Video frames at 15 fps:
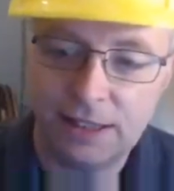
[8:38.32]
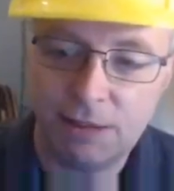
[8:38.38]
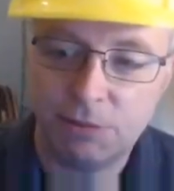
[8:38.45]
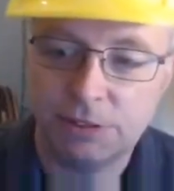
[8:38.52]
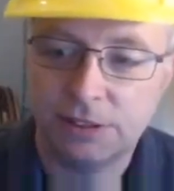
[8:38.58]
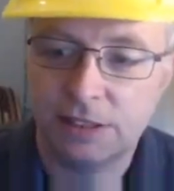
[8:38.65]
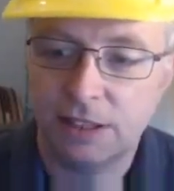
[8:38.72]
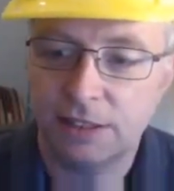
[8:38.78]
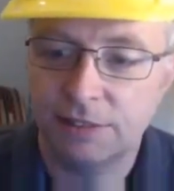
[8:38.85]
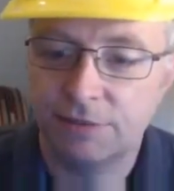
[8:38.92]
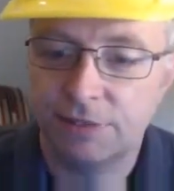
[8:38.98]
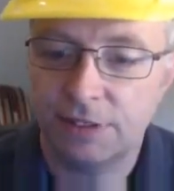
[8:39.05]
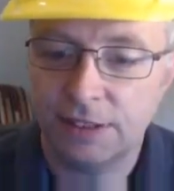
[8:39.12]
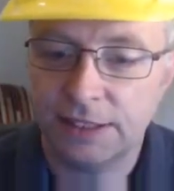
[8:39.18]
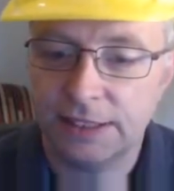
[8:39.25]
that was a kind
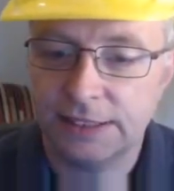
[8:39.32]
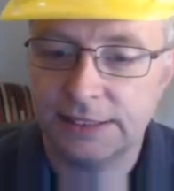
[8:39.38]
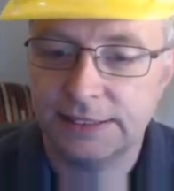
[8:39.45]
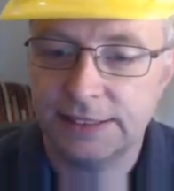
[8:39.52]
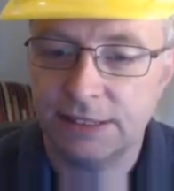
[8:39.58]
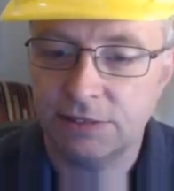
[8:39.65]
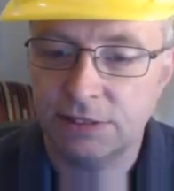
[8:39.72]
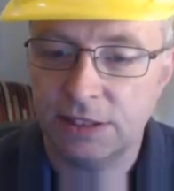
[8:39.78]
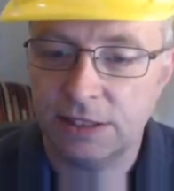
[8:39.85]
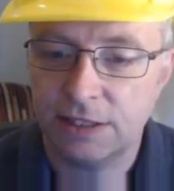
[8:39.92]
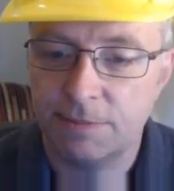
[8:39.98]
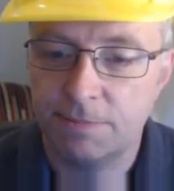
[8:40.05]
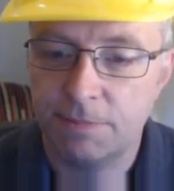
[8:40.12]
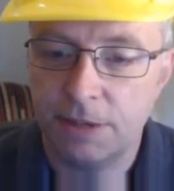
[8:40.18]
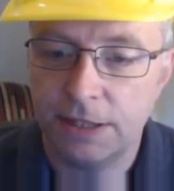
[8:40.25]
of like, it sounds like
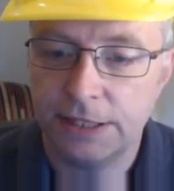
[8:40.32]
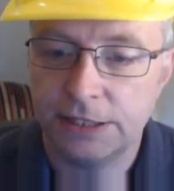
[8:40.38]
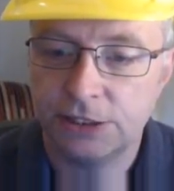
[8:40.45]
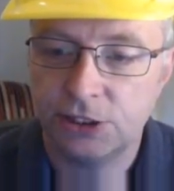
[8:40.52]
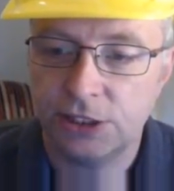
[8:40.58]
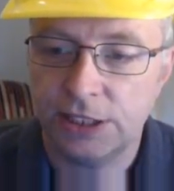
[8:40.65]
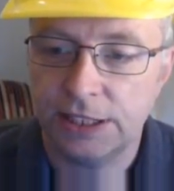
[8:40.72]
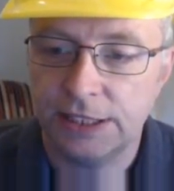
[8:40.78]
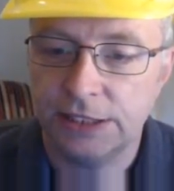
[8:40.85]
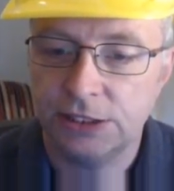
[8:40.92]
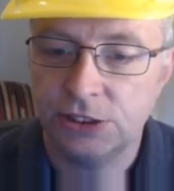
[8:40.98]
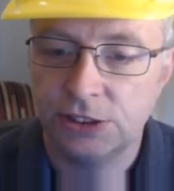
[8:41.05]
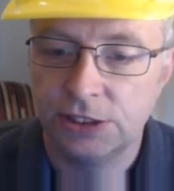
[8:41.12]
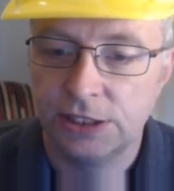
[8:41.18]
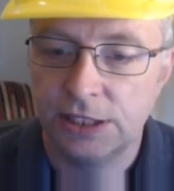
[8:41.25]
a minor
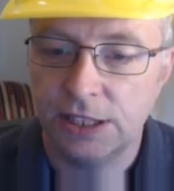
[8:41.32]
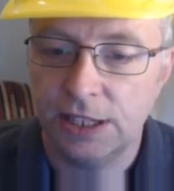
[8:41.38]
change,